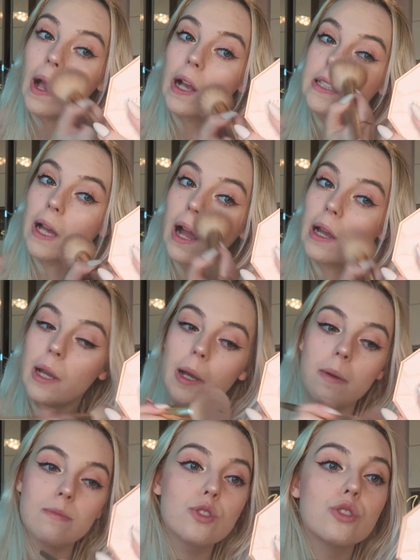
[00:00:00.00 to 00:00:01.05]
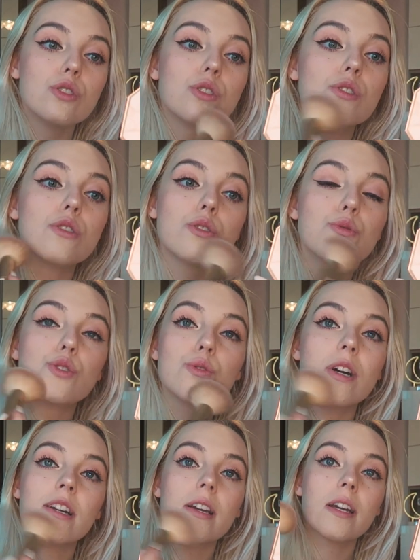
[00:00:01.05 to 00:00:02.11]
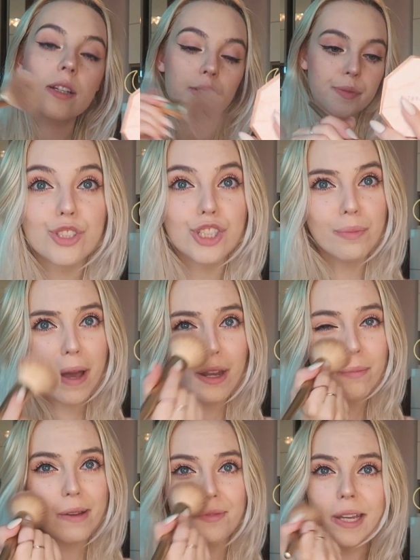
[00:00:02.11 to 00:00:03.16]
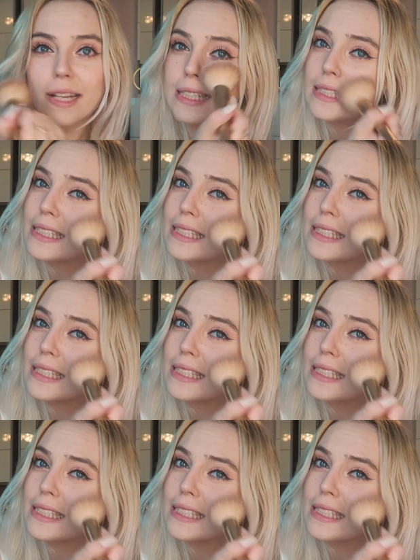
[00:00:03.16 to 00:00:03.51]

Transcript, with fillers: Cause I am so sweaty. She on my face.